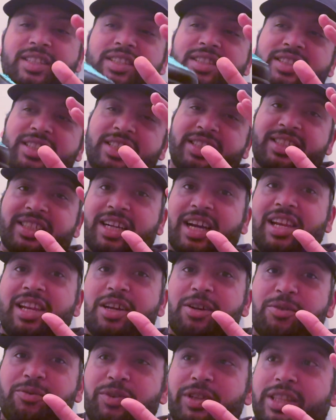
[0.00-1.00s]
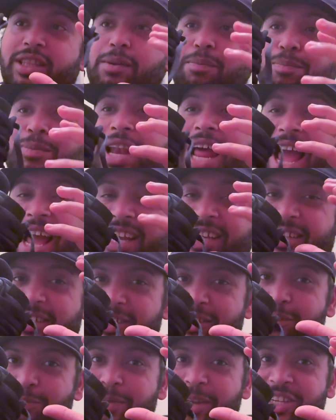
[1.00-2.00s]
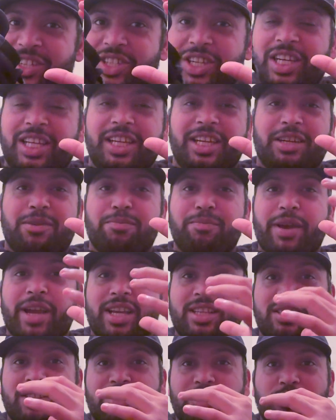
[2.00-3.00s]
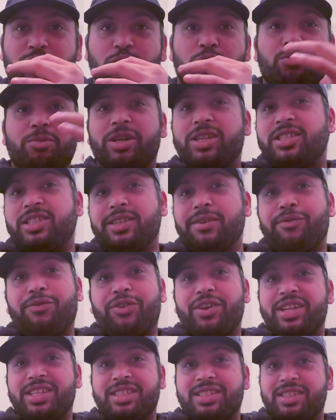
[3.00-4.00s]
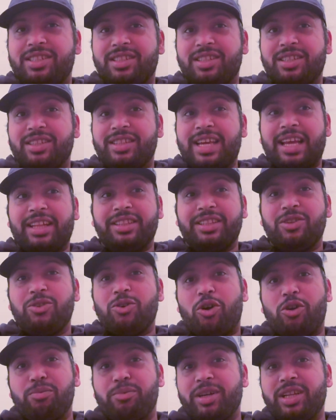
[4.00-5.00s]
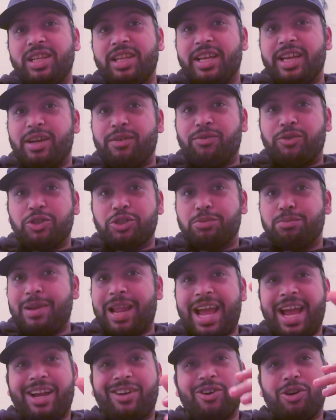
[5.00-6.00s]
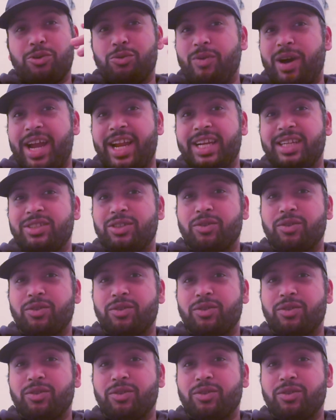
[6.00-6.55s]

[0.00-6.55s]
this color with the black especially, it makes so much difference than the normal Air Force black or whites.